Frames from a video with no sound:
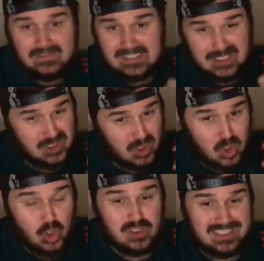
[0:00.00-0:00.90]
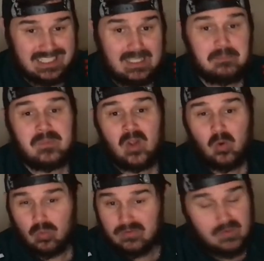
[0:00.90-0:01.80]
This is a good team
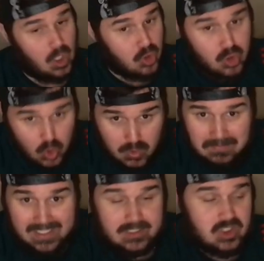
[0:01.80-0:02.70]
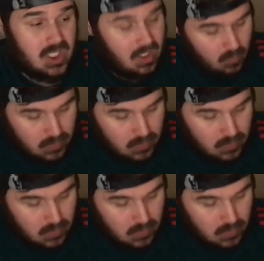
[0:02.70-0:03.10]
with a good manager.